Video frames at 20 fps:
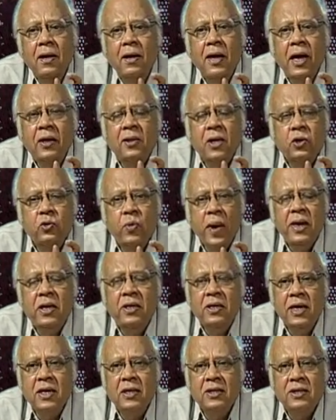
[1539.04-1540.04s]
in the
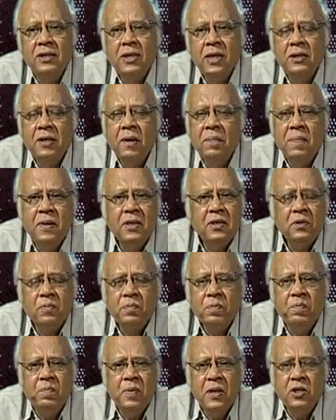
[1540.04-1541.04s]
20s, the peace,
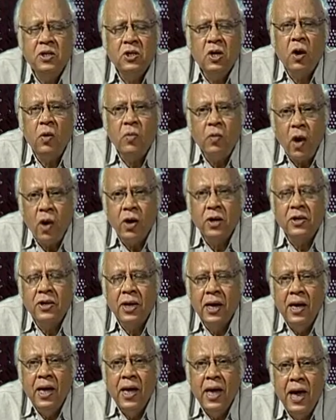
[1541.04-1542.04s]
peace worked.
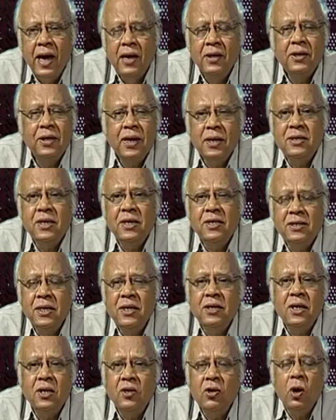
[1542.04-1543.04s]
In 30s,
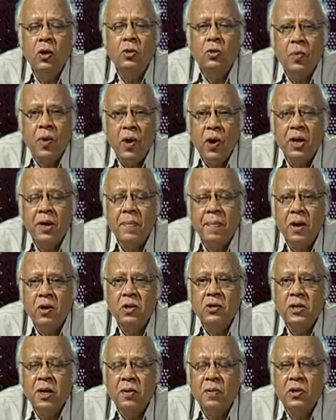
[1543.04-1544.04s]
it did not work
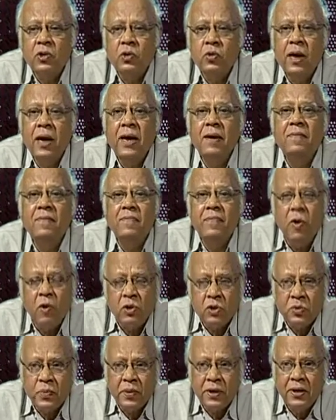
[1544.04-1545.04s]
because there was no
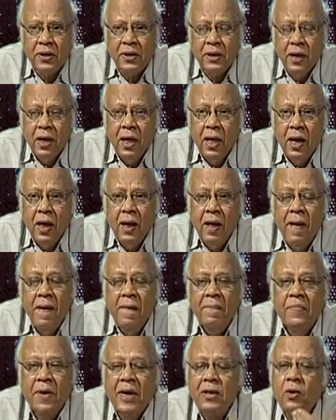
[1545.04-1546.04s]
enforcement.
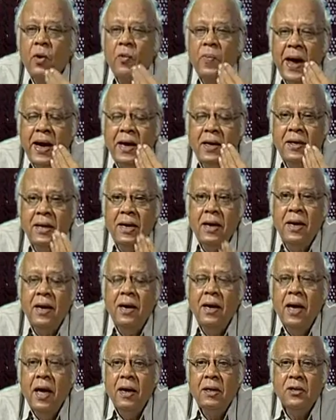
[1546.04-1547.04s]
That when
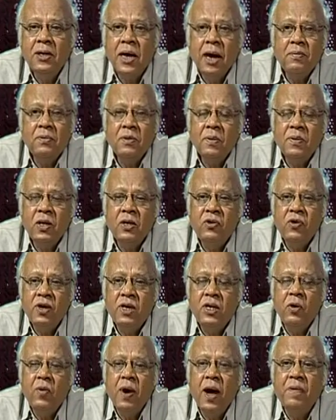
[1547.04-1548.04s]
the terms of the
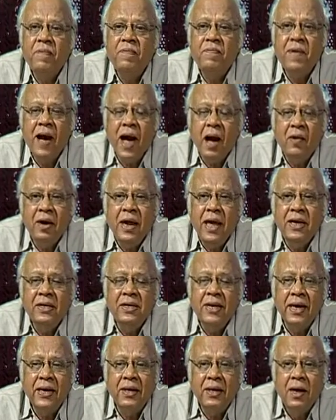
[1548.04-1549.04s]
treaty were
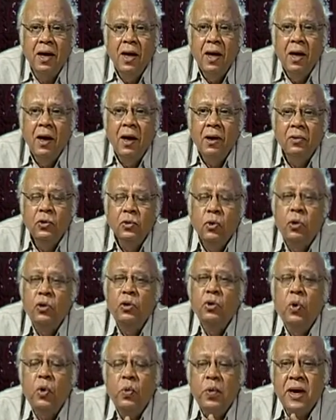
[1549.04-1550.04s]
violated,
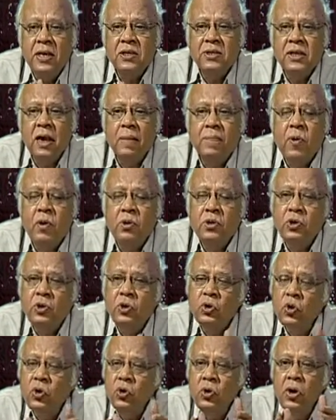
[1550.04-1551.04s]
those who were
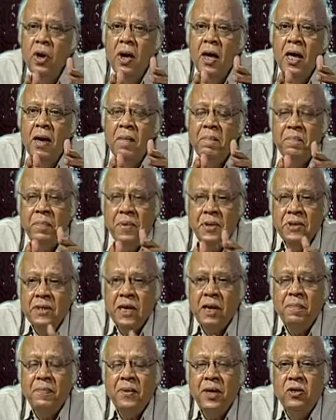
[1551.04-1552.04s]
supposed to
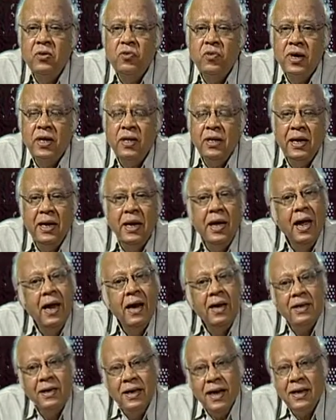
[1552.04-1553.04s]
preserve the treaty,
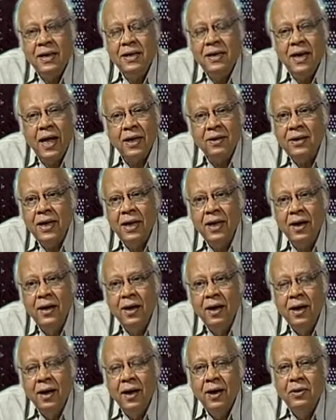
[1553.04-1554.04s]
did nothing
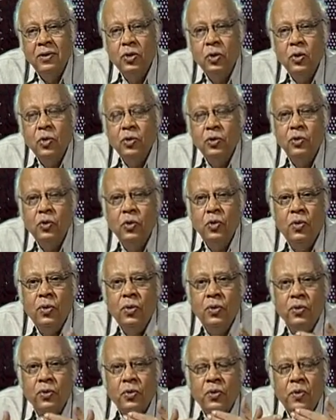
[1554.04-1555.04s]
to,
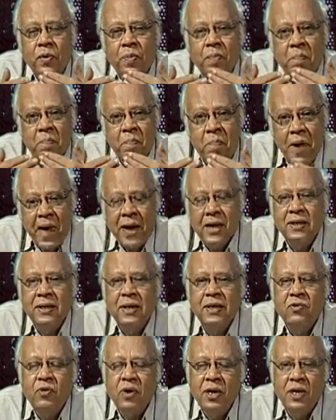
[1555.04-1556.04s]
to, to make
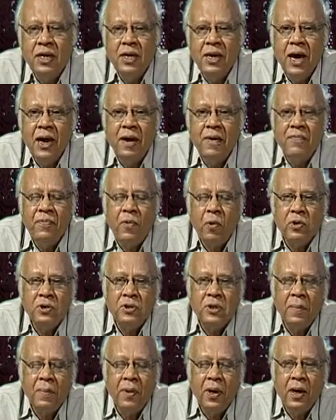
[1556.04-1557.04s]
the treaty
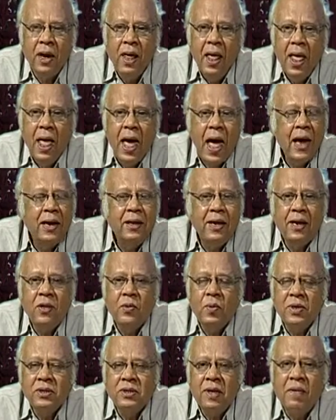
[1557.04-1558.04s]
enforceable. And it
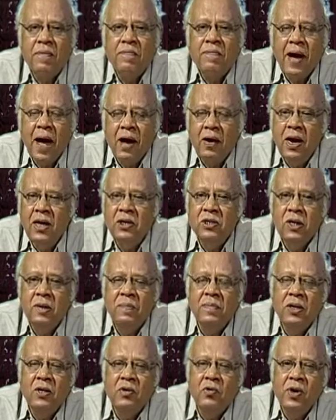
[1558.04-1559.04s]
was the violation
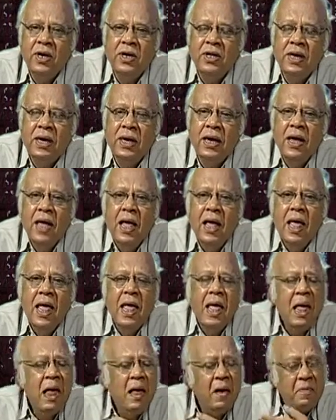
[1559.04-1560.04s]
of the treaty,
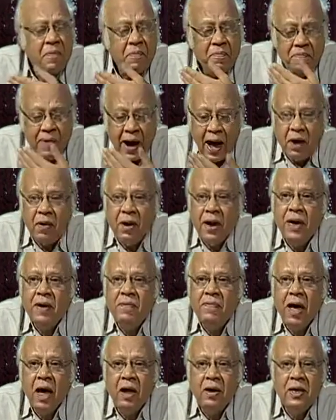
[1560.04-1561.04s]
violent
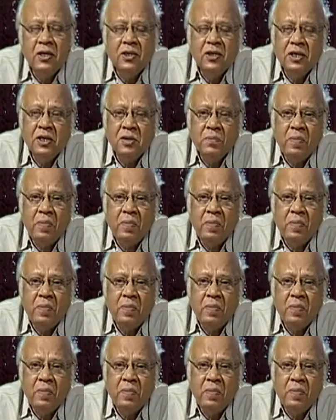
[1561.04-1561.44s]
violations